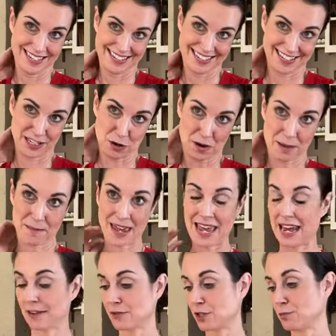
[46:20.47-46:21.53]
So I may
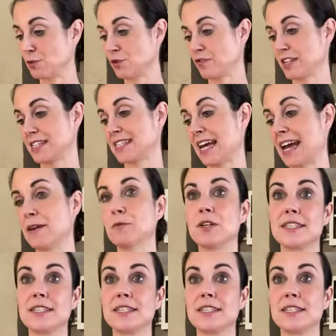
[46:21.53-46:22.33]
have to move the site.